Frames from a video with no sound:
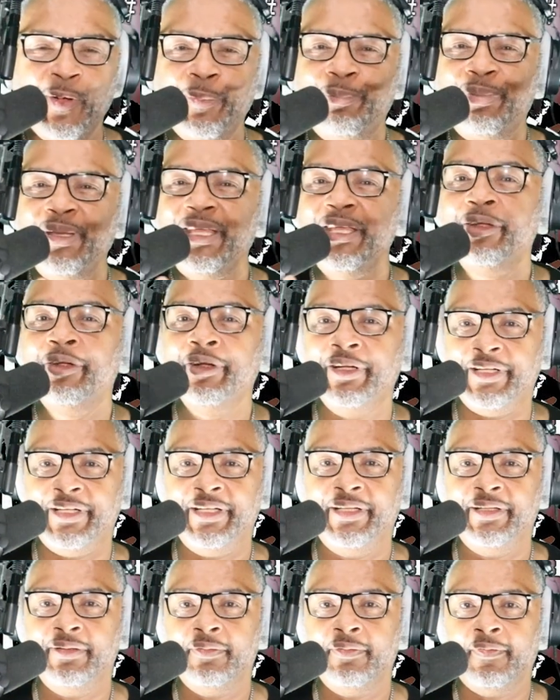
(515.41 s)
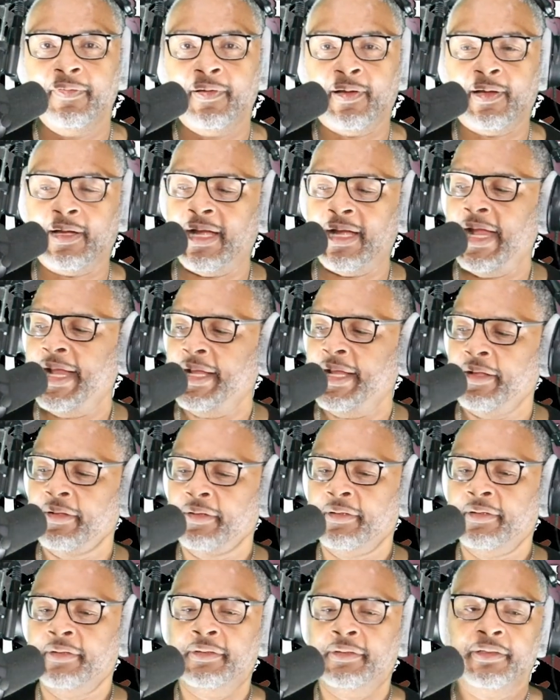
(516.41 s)
will be good. All right.
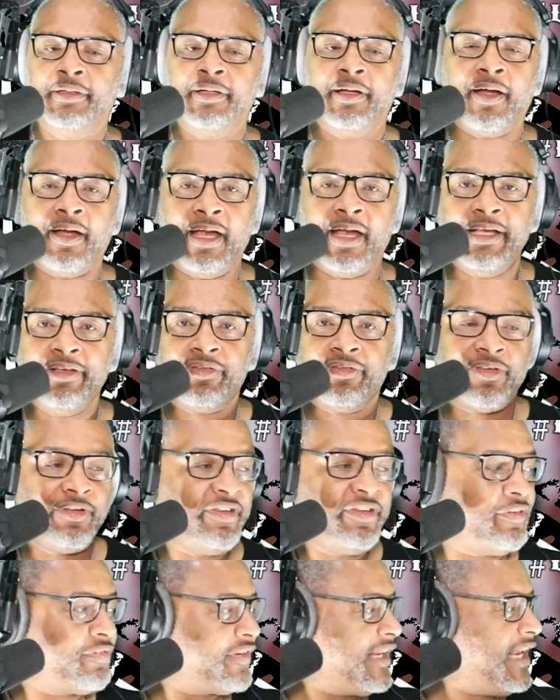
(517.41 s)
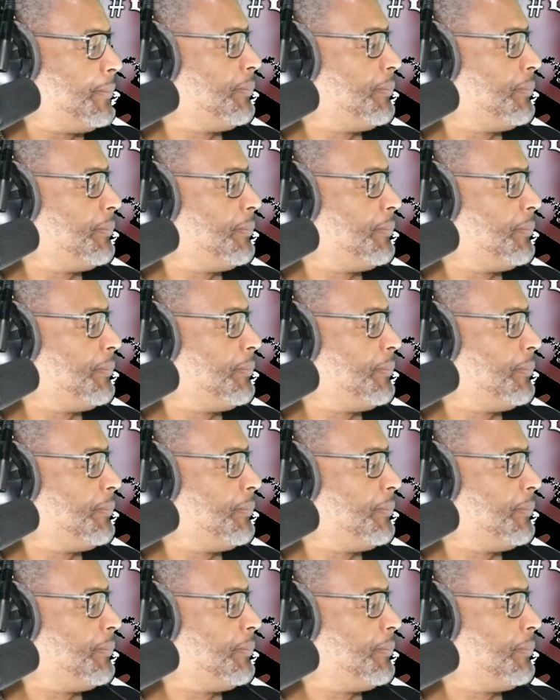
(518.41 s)
All right. So just